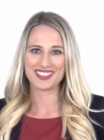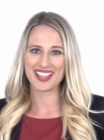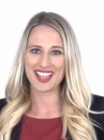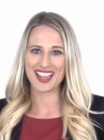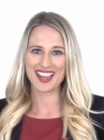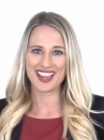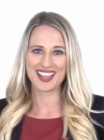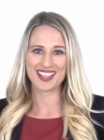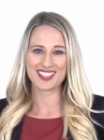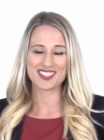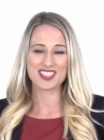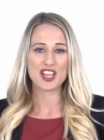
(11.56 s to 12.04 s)

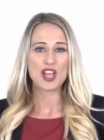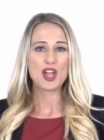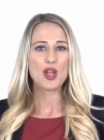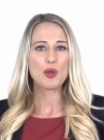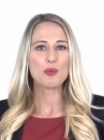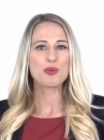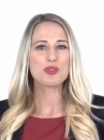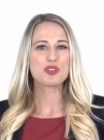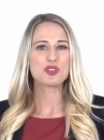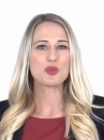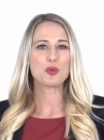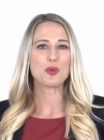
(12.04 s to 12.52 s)
And
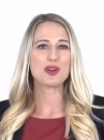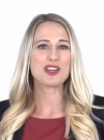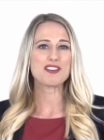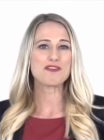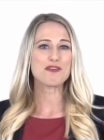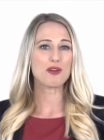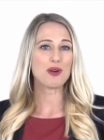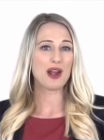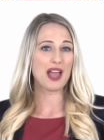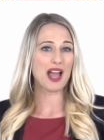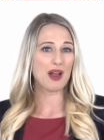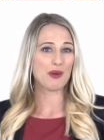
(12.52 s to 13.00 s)
with
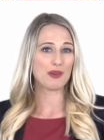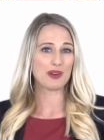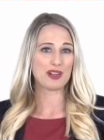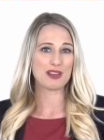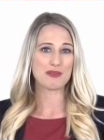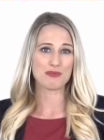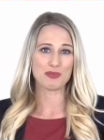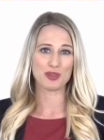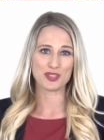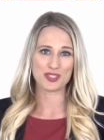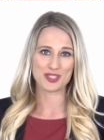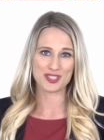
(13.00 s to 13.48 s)
24 hour
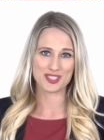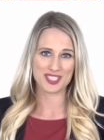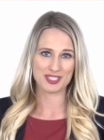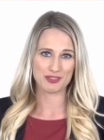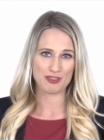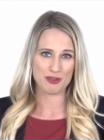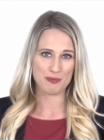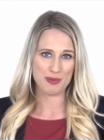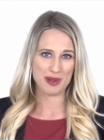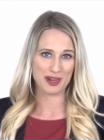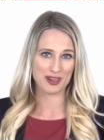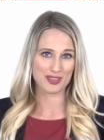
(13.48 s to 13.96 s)
emergency
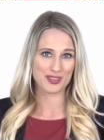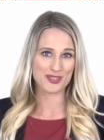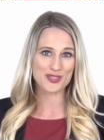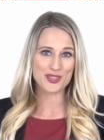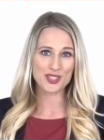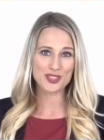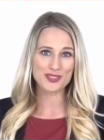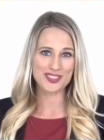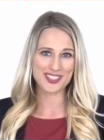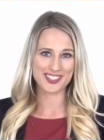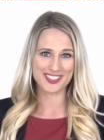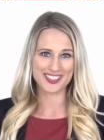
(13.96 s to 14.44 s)
repair
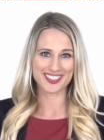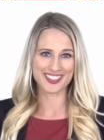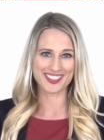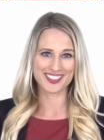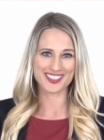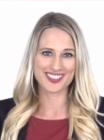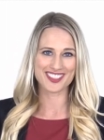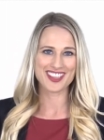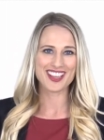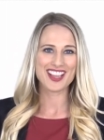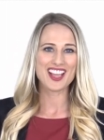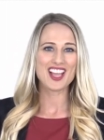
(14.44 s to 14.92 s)

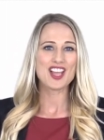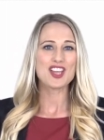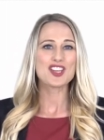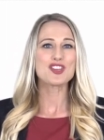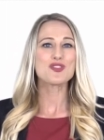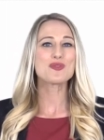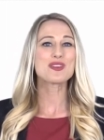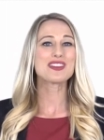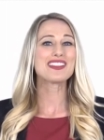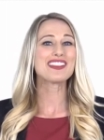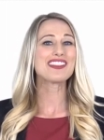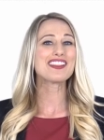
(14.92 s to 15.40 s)
services,
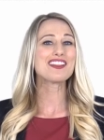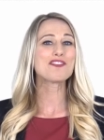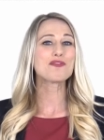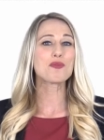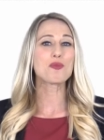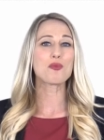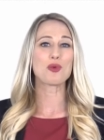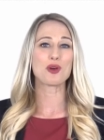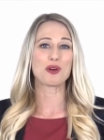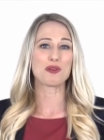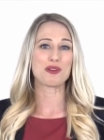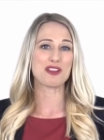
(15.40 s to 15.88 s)
you can live
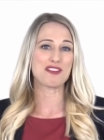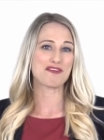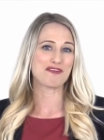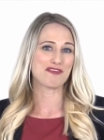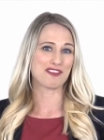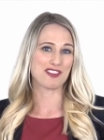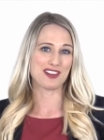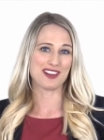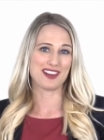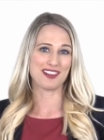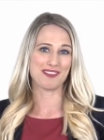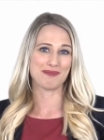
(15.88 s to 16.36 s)
worry
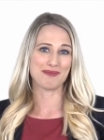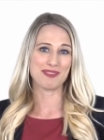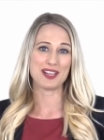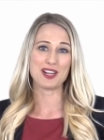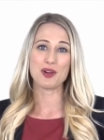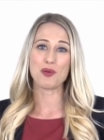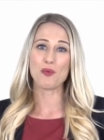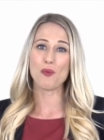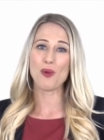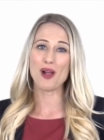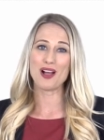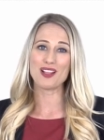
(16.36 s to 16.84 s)
free in
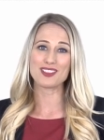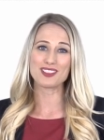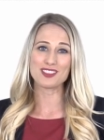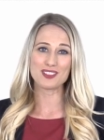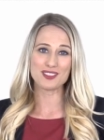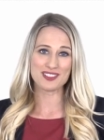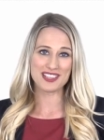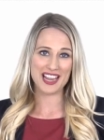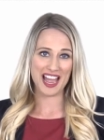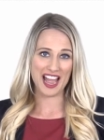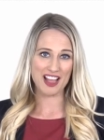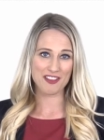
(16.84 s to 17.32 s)
a well
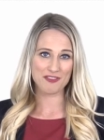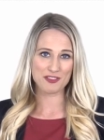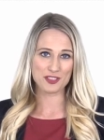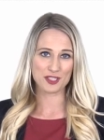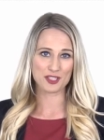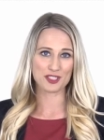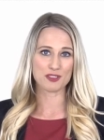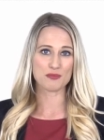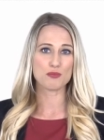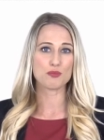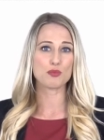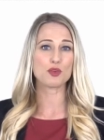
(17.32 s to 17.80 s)
looked
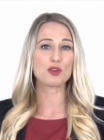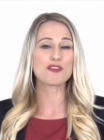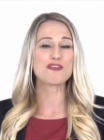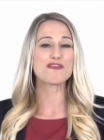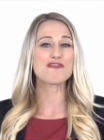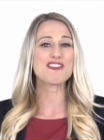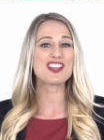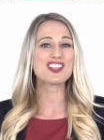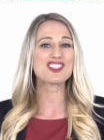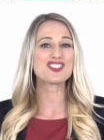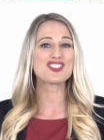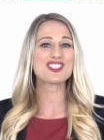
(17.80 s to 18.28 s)
after,
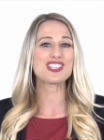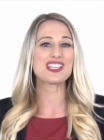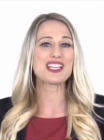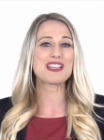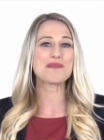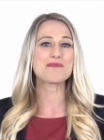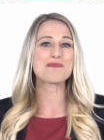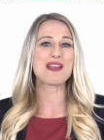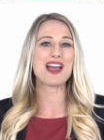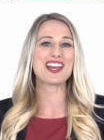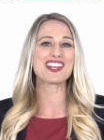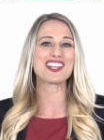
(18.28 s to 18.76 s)

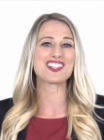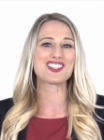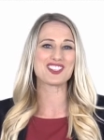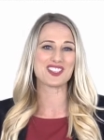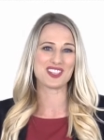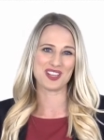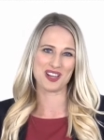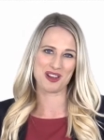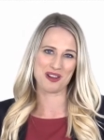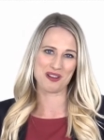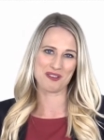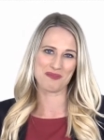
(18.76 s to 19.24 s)
professionally
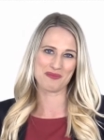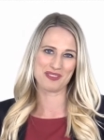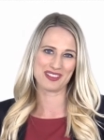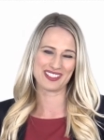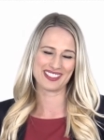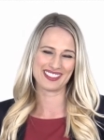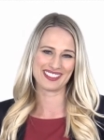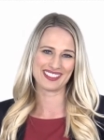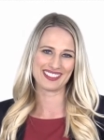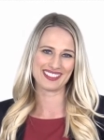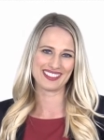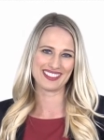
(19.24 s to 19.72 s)
managed home.
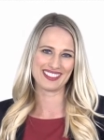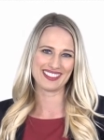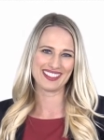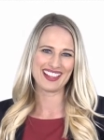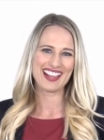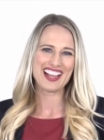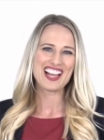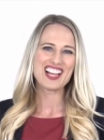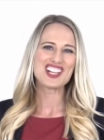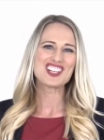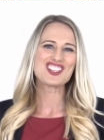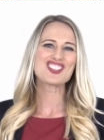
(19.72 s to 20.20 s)

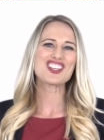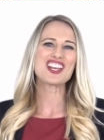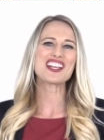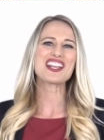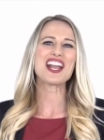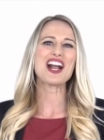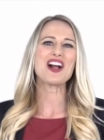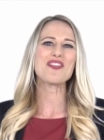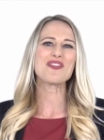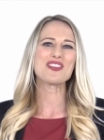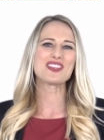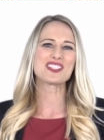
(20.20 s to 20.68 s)
Check
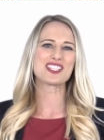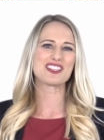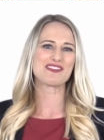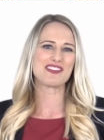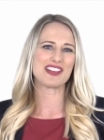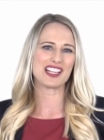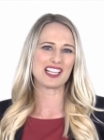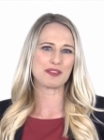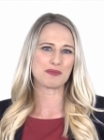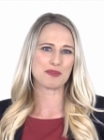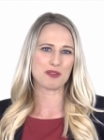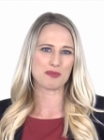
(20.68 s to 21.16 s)
out this
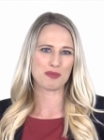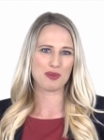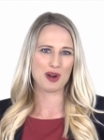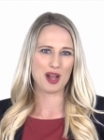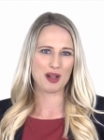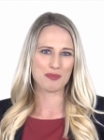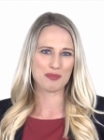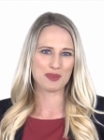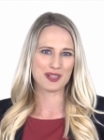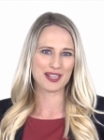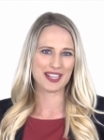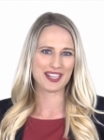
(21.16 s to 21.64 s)
available
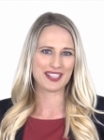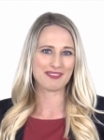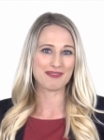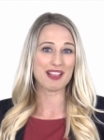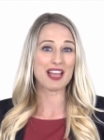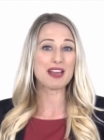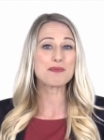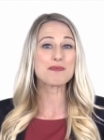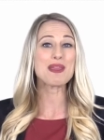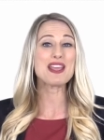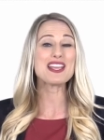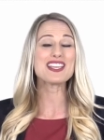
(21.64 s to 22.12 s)
property
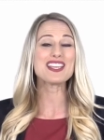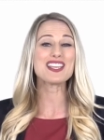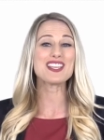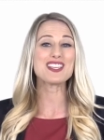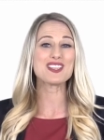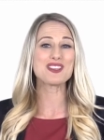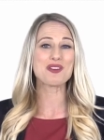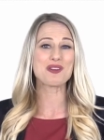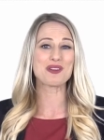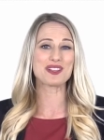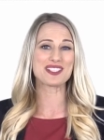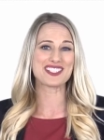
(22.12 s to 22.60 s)
and make
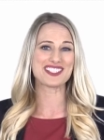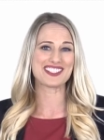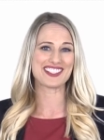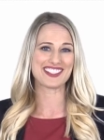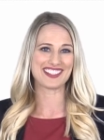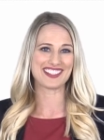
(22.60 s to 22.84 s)
it yours